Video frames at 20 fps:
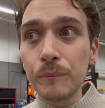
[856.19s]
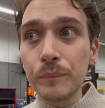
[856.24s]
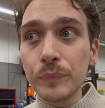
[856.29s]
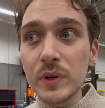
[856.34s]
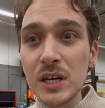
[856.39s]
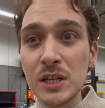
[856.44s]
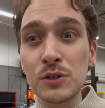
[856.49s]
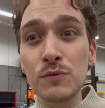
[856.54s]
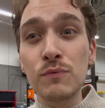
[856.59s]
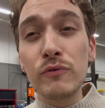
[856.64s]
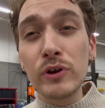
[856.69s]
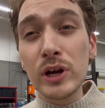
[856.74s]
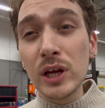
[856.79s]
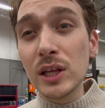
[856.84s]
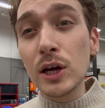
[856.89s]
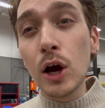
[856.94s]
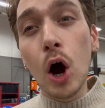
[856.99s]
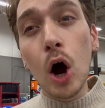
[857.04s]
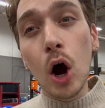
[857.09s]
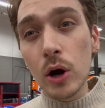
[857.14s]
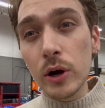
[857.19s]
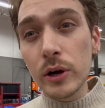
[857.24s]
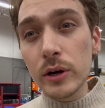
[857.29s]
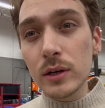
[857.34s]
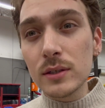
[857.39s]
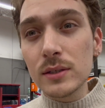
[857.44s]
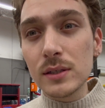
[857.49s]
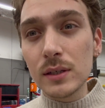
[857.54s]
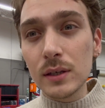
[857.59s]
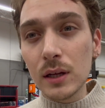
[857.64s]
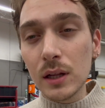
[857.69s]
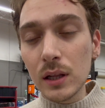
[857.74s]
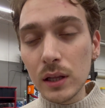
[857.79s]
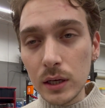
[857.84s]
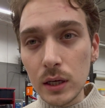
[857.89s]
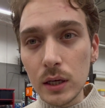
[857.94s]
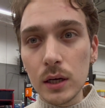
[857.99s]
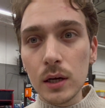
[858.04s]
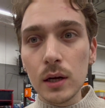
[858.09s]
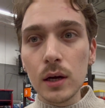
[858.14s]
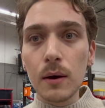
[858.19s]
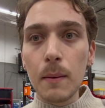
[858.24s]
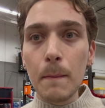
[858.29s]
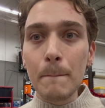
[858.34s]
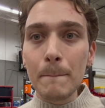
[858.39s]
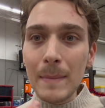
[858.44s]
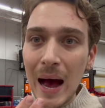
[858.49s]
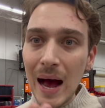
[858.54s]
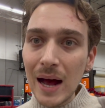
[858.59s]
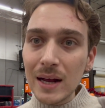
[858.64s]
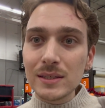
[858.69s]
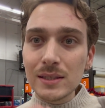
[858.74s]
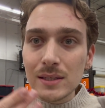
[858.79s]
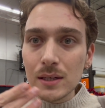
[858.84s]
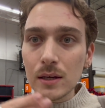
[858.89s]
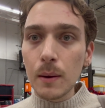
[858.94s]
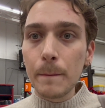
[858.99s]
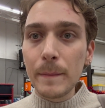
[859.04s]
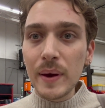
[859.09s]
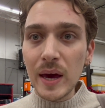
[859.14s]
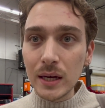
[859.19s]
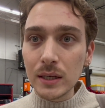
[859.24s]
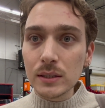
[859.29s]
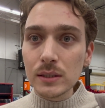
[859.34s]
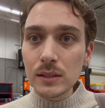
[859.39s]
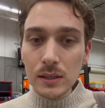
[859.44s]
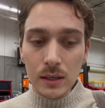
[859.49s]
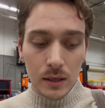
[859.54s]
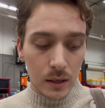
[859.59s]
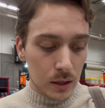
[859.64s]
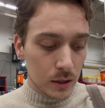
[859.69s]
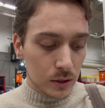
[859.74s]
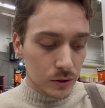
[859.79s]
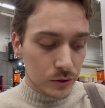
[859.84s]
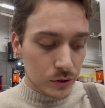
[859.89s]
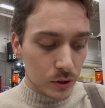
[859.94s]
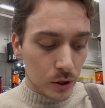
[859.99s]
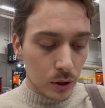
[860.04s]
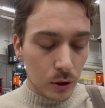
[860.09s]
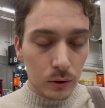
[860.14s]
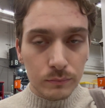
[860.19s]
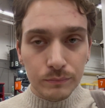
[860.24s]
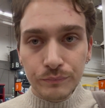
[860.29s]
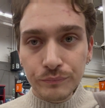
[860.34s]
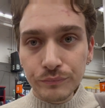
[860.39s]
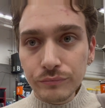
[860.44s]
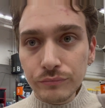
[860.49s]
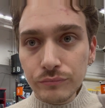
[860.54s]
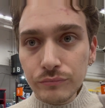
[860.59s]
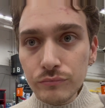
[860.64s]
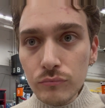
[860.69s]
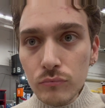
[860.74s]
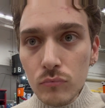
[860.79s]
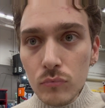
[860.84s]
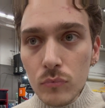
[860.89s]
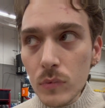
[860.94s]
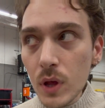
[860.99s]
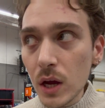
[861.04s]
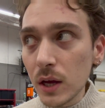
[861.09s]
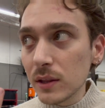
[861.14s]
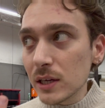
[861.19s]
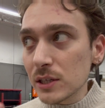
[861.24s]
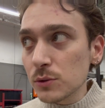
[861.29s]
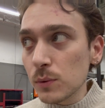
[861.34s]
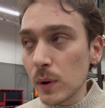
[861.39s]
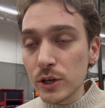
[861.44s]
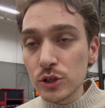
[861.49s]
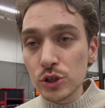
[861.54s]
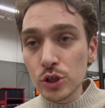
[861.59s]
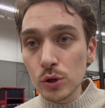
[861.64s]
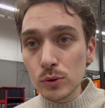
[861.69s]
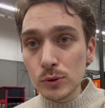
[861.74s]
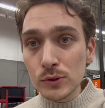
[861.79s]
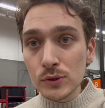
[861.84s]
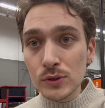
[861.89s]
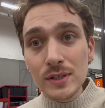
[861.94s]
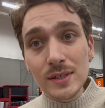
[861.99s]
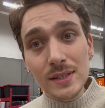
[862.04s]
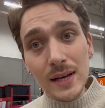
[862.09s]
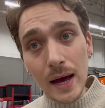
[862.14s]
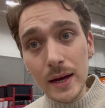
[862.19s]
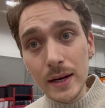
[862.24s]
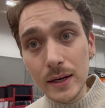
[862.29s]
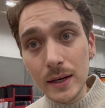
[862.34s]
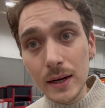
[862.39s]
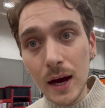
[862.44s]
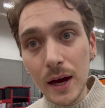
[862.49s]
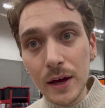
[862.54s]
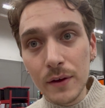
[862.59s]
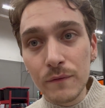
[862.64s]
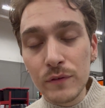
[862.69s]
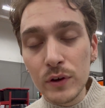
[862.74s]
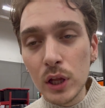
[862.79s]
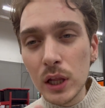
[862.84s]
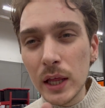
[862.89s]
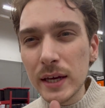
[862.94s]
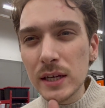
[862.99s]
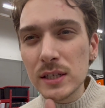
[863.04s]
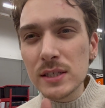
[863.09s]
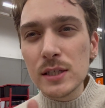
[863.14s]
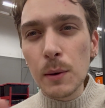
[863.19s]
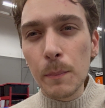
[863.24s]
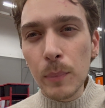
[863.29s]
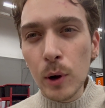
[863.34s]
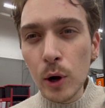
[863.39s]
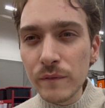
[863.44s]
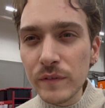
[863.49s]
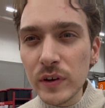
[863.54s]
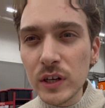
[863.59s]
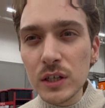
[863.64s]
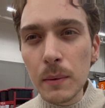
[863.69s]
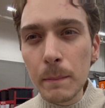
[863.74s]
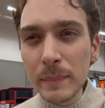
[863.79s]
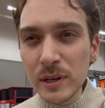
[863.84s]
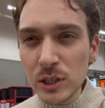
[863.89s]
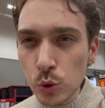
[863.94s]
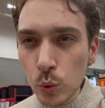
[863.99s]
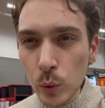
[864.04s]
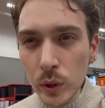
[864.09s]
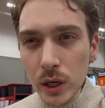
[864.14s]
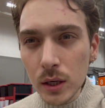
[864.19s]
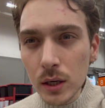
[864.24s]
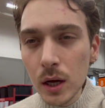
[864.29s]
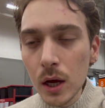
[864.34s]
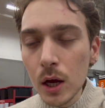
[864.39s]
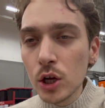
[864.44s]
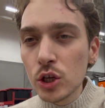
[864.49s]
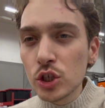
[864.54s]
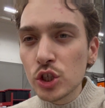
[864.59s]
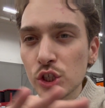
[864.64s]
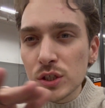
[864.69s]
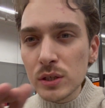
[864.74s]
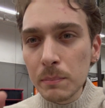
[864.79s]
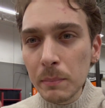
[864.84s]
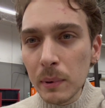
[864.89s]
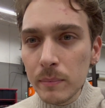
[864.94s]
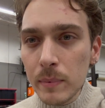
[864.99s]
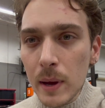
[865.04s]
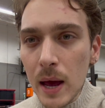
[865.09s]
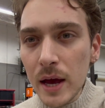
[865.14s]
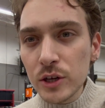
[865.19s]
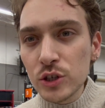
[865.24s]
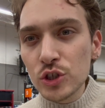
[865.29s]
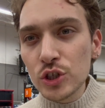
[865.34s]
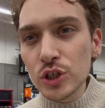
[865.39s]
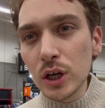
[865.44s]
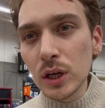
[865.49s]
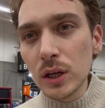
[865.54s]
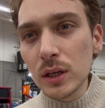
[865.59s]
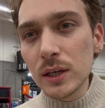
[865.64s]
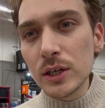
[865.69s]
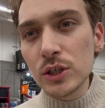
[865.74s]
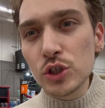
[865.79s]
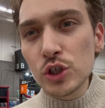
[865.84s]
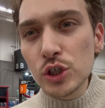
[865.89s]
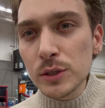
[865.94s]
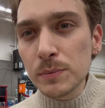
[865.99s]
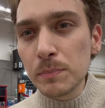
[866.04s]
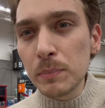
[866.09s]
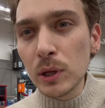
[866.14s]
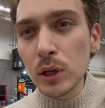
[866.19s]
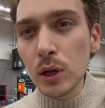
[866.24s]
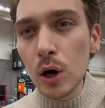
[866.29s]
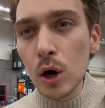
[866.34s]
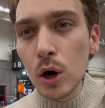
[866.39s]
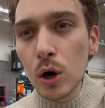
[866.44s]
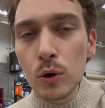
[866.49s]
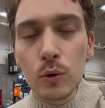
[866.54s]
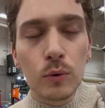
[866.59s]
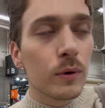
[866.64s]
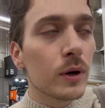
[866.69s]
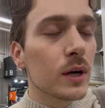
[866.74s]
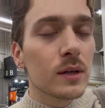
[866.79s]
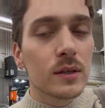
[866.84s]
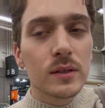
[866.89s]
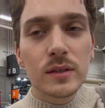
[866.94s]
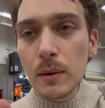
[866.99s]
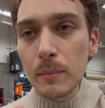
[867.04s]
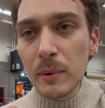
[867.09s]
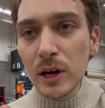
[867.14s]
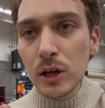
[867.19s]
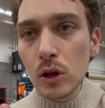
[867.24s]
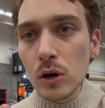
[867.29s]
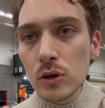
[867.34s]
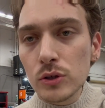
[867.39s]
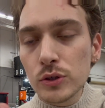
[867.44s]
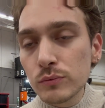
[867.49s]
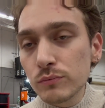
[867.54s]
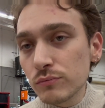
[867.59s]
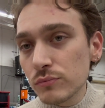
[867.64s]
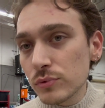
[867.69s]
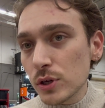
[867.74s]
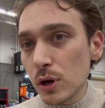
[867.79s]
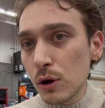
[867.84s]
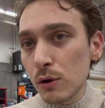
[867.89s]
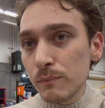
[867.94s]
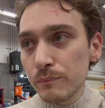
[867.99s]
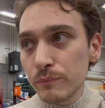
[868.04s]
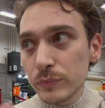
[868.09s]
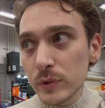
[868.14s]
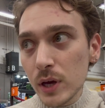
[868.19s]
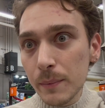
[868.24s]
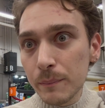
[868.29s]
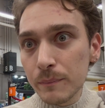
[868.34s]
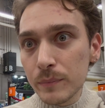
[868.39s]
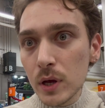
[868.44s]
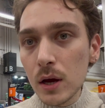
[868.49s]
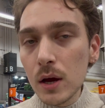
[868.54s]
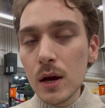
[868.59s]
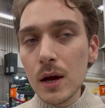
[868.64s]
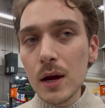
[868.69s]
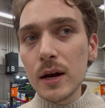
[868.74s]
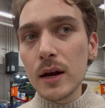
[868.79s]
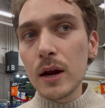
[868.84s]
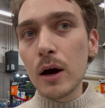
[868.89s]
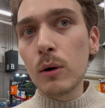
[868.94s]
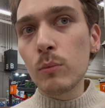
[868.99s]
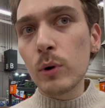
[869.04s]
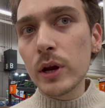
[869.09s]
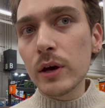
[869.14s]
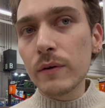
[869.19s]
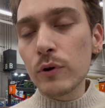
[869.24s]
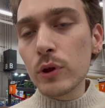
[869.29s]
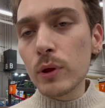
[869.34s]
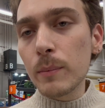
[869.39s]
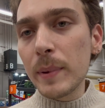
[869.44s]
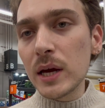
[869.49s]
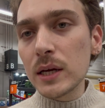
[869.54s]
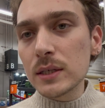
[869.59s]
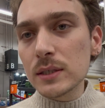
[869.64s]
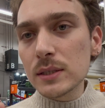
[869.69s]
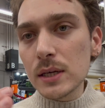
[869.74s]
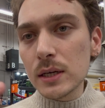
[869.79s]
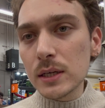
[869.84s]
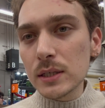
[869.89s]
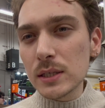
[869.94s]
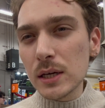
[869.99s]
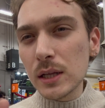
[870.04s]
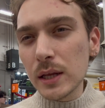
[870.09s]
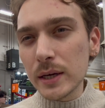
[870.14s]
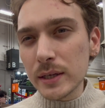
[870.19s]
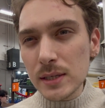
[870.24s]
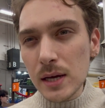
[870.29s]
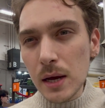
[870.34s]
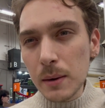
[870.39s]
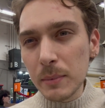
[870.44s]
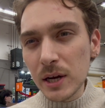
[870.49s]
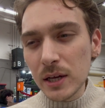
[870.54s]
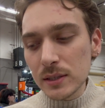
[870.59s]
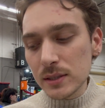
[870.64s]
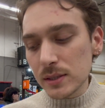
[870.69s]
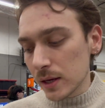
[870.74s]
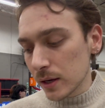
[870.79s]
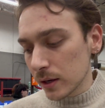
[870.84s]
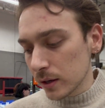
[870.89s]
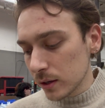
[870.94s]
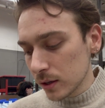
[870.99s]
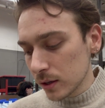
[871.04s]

It's really hard to clean matte paint, so that's why I chose satin. I feel like it's the perfect in between, just above eggshell and just below semi-gloss. So yeah, now I'm waiting for the paint. It's gonna take like 10 minutes and